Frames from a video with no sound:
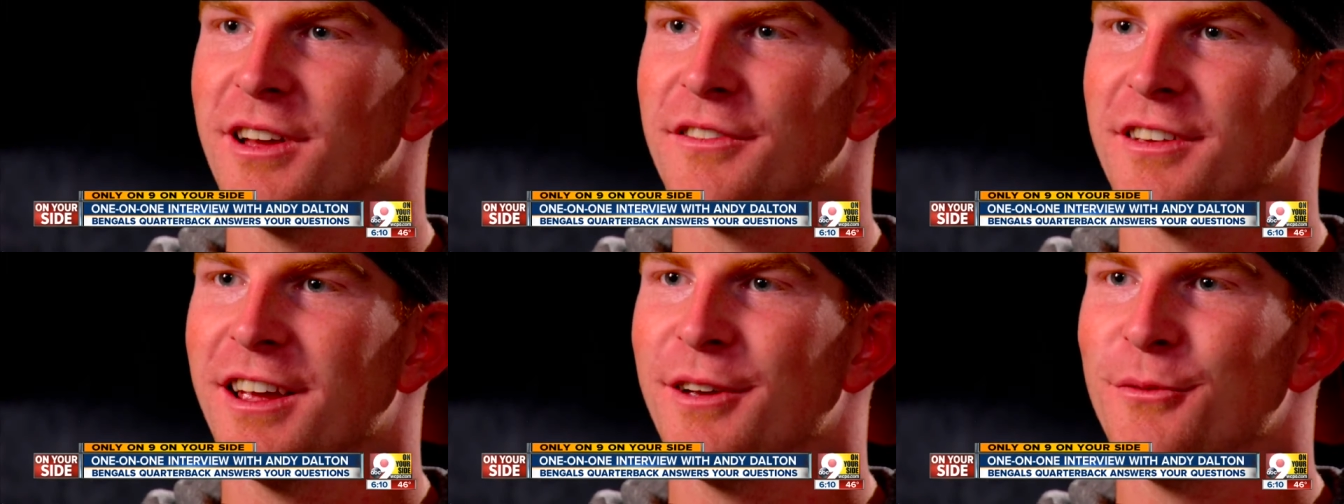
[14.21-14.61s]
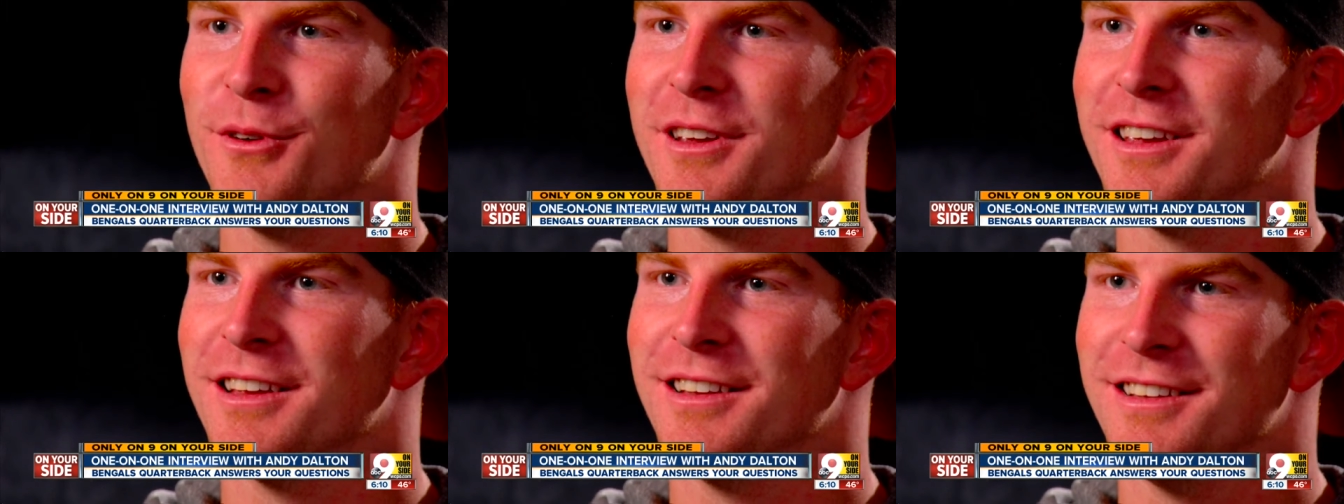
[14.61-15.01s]
playoff game,
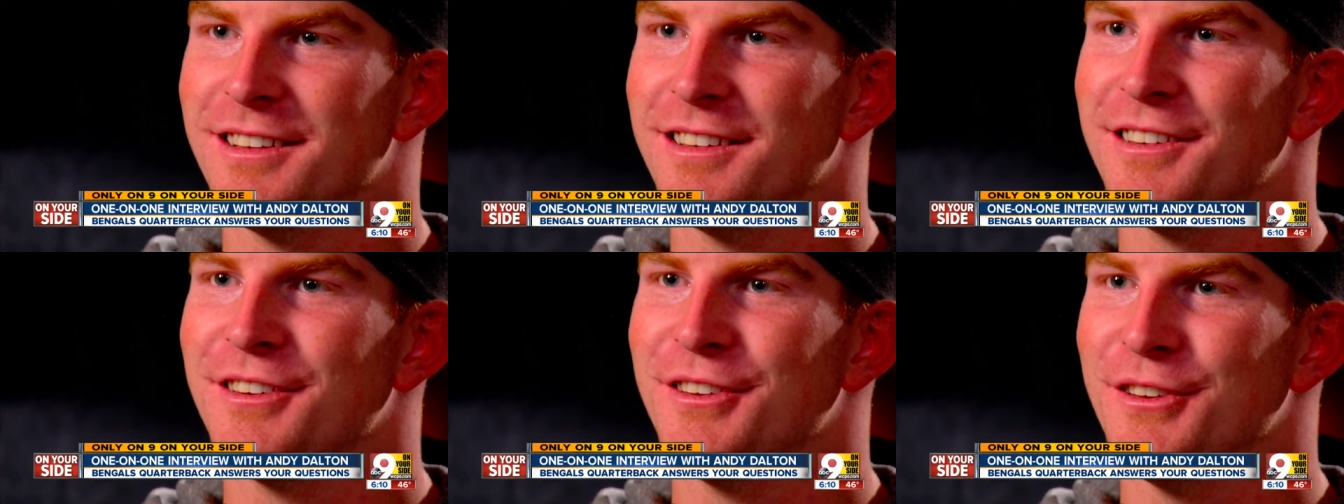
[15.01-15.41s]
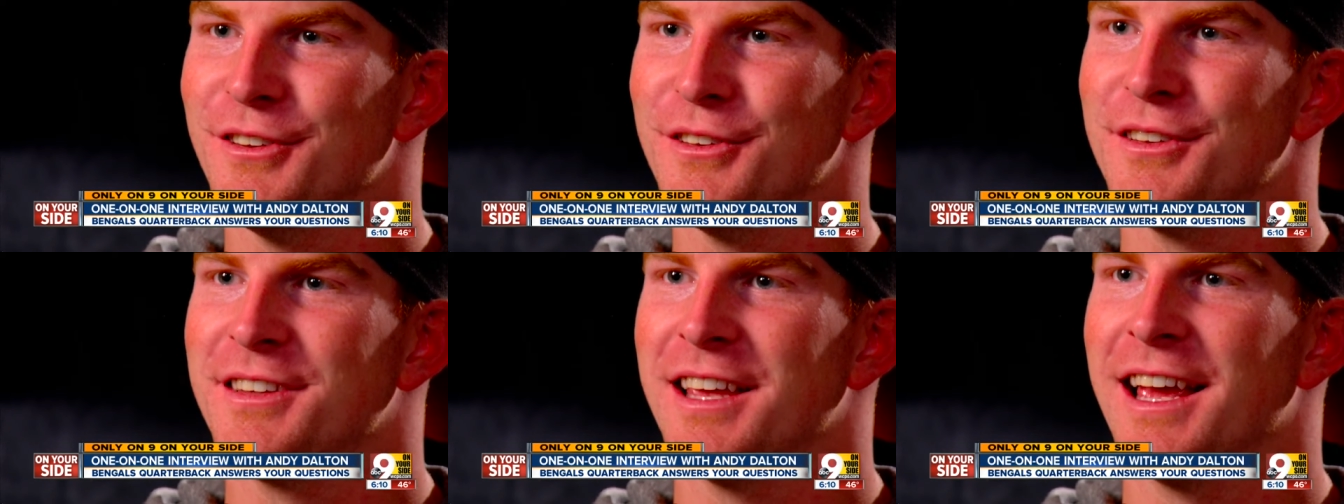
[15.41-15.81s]
we
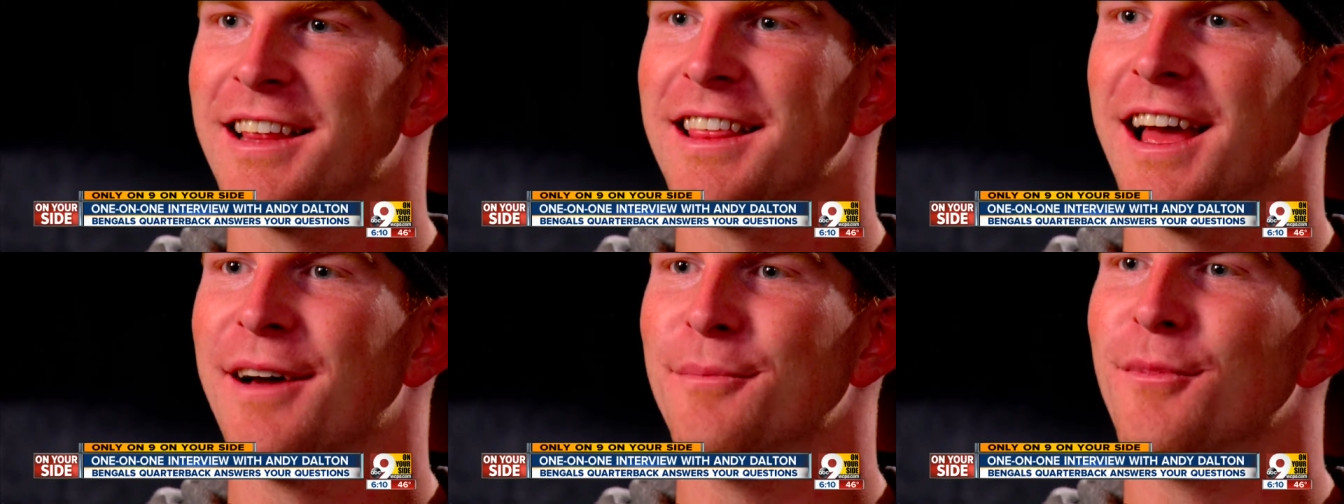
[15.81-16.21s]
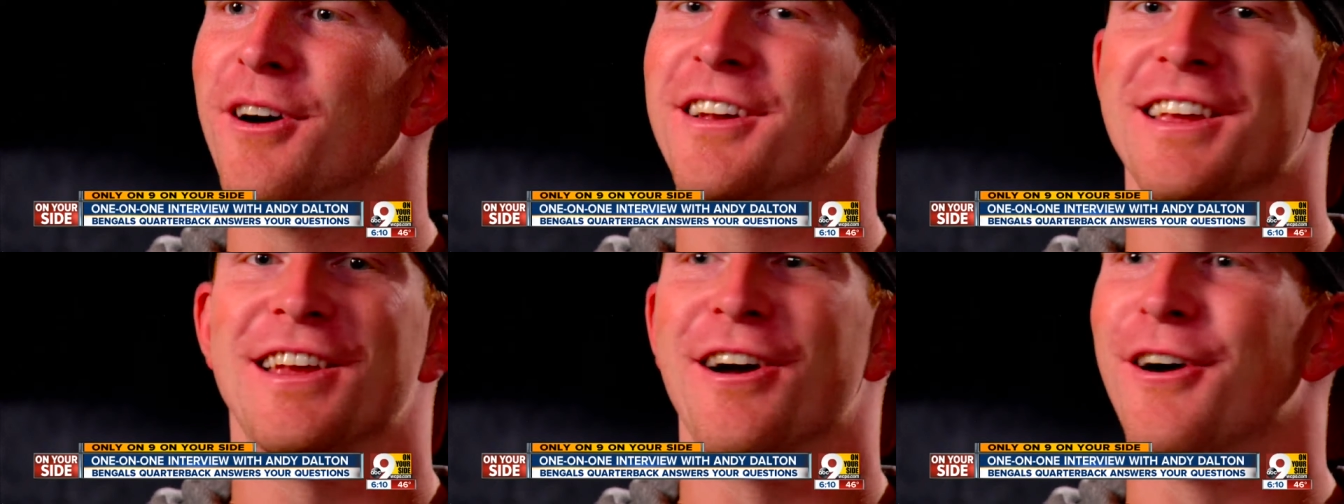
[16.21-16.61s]
can take that
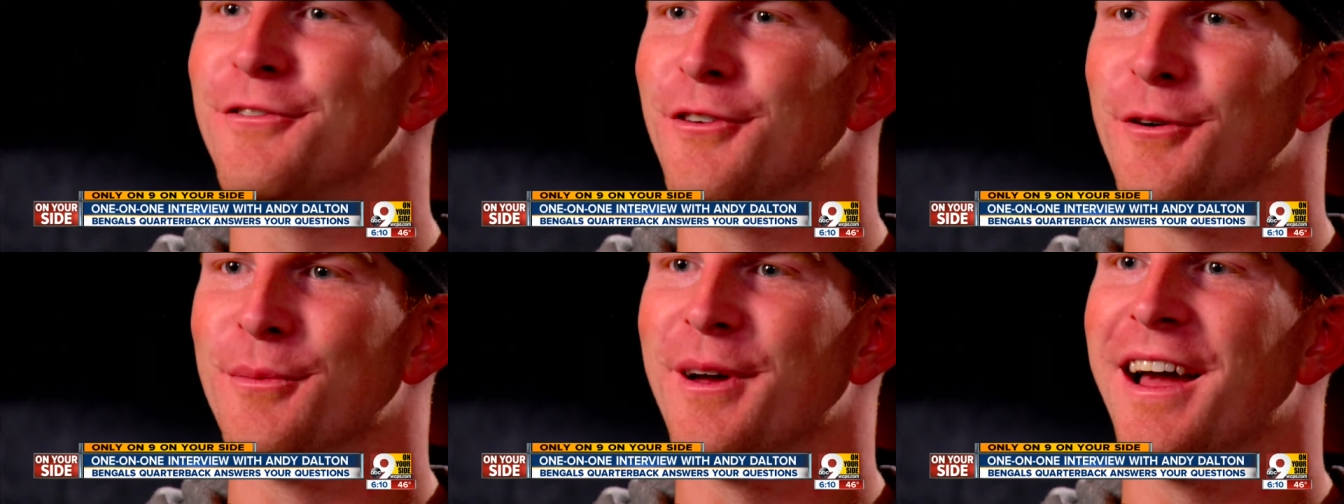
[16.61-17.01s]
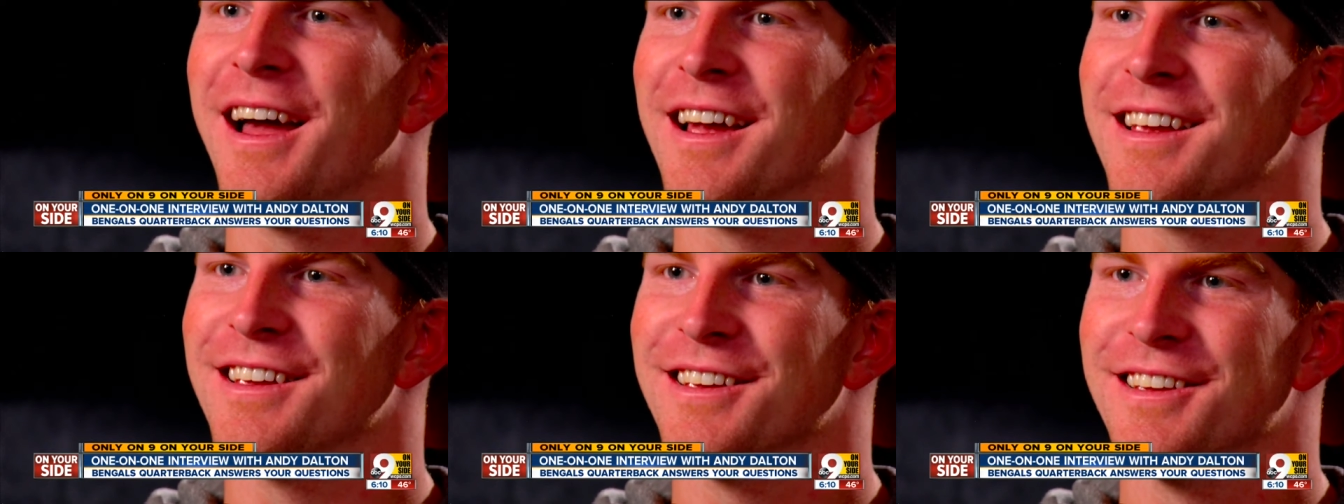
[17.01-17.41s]
monkey off our
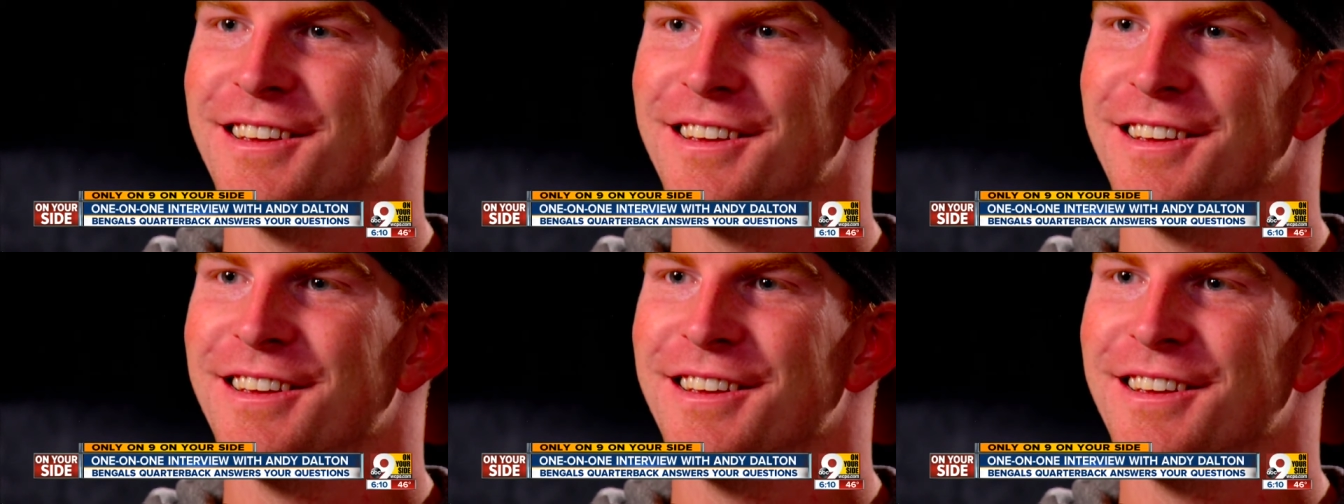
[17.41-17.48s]
back.